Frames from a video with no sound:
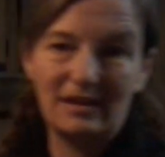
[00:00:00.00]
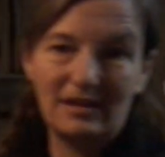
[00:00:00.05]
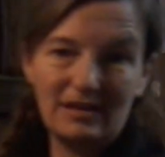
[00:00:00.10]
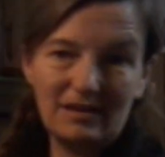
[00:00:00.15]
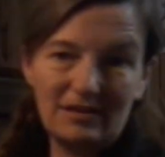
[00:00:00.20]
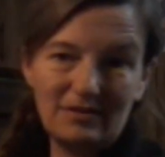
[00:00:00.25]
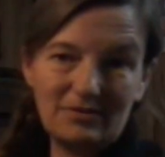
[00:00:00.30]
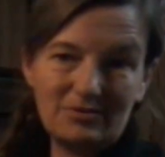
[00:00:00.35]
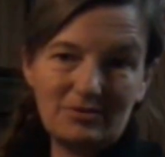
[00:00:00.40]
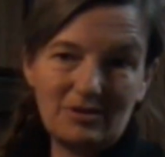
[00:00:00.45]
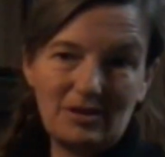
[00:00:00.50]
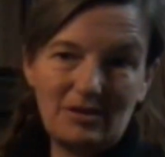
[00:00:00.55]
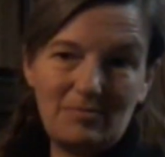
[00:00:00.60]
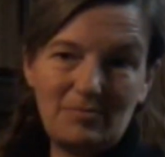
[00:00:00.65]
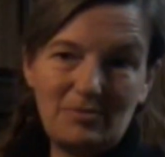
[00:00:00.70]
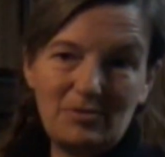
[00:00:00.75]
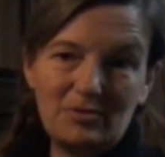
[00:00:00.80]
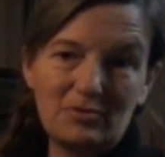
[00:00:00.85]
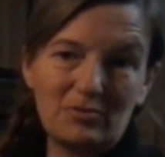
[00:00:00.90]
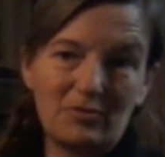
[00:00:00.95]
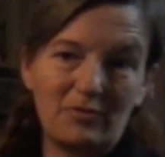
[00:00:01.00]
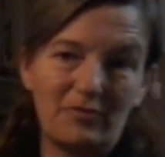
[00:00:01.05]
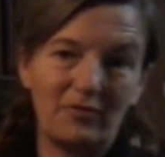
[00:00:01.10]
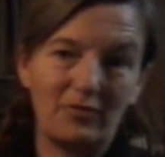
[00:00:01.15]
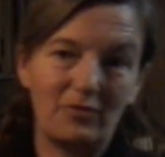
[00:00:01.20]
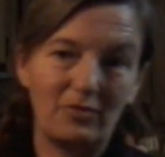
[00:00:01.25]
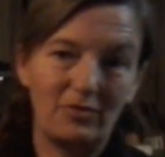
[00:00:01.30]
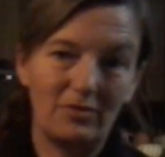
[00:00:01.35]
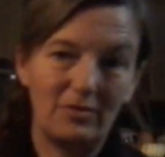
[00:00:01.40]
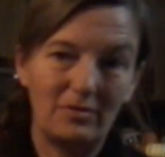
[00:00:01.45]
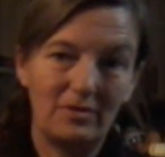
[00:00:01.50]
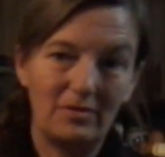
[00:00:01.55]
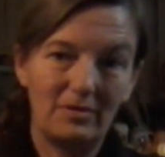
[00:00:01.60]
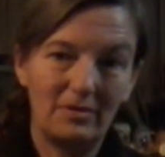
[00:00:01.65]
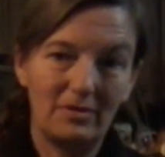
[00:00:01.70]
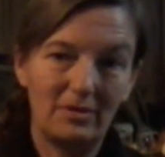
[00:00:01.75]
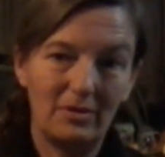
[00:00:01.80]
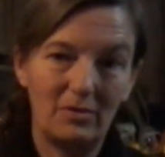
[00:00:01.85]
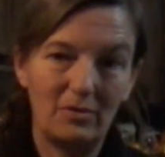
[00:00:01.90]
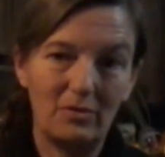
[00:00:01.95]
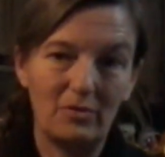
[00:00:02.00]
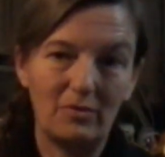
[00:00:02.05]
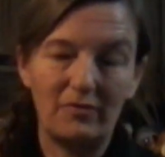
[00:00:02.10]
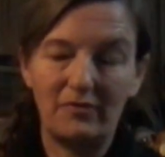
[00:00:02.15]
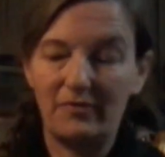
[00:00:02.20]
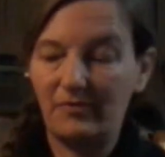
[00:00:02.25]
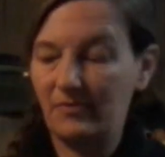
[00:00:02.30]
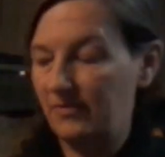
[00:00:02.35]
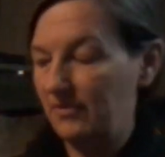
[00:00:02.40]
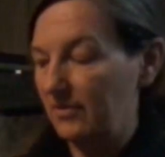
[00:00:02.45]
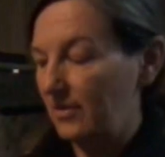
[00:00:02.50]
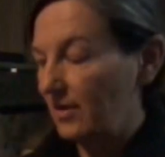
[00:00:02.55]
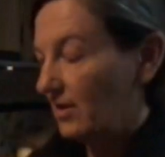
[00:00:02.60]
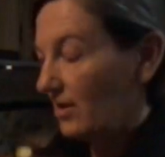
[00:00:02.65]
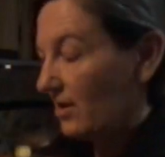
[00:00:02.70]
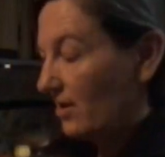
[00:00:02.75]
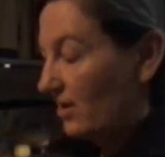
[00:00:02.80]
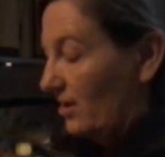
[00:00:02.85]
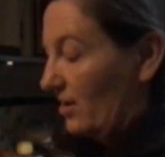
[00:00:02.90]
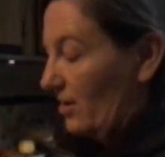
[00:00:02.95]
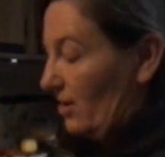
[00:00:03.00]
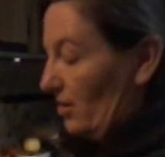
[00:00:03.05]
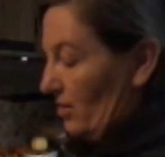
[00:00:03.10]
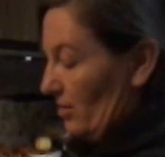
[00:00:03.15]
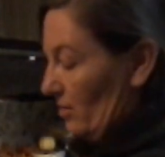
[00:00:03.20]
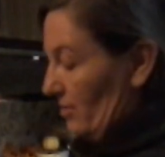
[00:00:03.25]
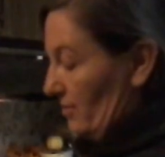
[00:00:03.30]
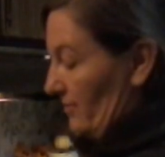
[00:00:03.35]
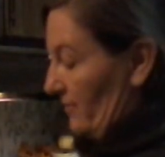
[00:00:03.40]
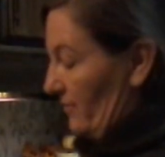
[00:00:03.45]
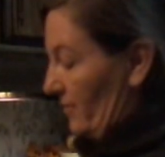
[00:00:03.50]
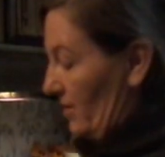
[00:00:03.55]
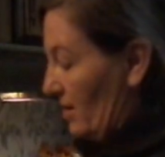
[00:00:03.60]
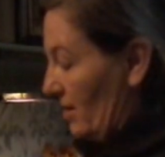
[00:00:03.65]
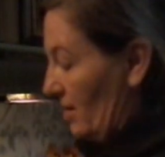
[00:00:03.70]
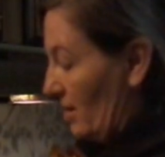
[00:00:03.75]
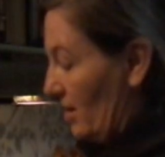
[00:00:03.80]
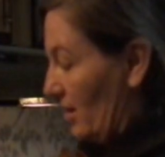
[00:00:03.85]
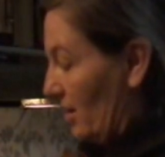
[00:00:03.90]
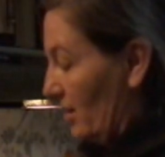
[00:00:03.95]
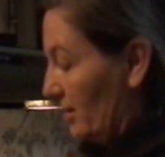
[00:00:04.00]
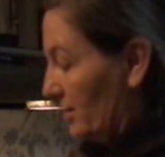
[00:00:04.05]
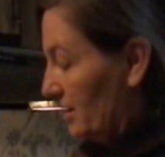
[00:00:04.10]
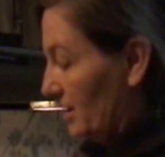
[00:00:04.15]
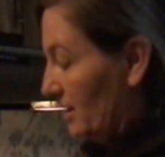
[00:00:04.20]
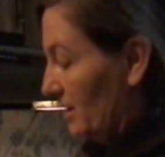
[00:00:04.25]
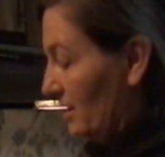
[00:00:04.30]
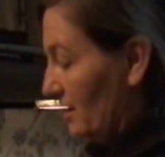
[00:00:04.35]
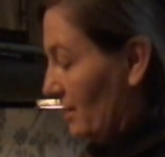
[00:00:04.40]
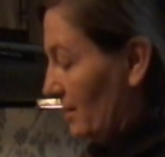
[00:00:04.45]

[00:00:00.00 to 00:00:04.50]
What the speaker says: is a beautiful loaf of honey,